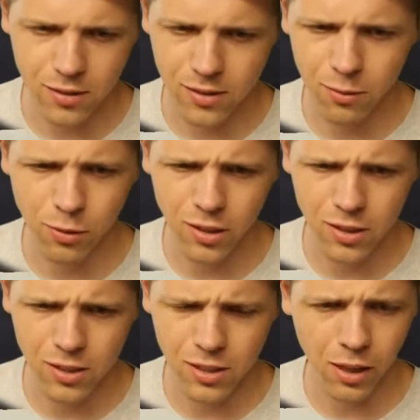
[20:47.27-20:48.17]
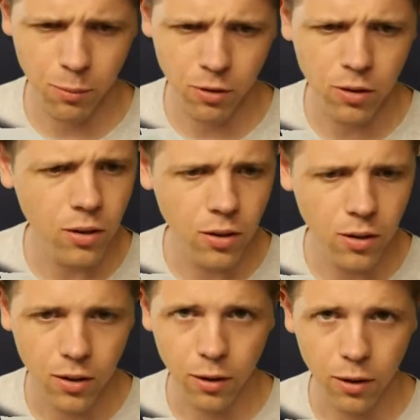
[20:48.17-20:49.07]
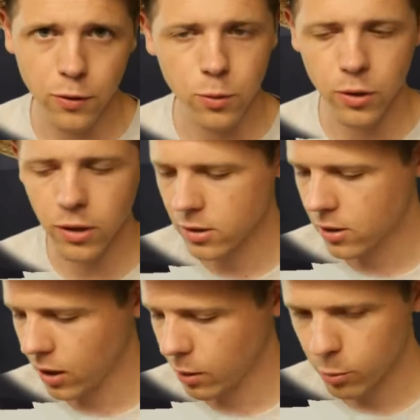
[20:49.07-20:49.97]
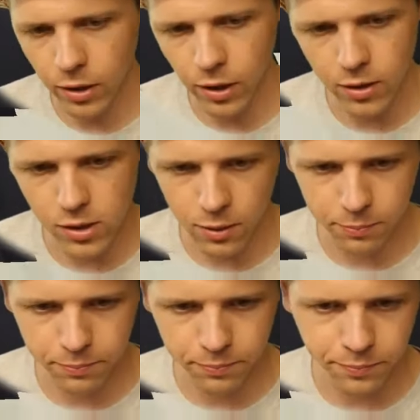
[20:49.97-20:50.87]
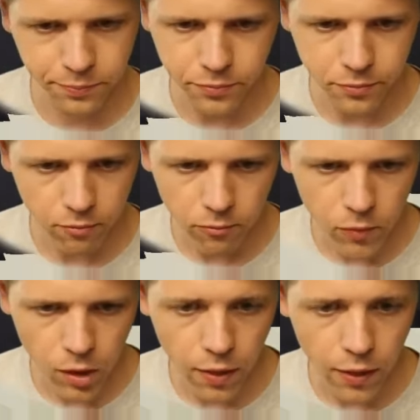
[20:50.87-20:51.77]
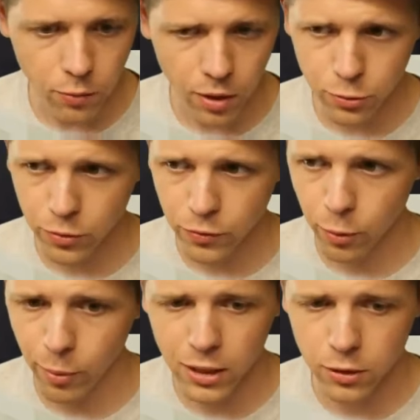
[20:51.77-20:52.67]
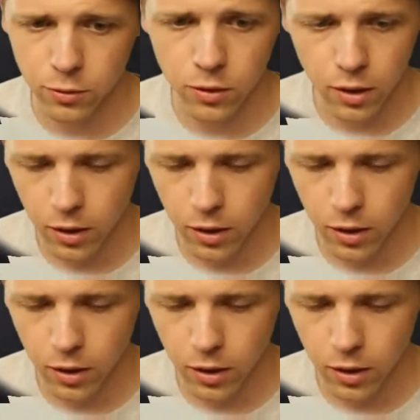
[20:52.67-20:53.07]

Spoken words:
Is that really a disclaimer? I don't know if that's really a disclaimer, but that's what I'll just refer back to.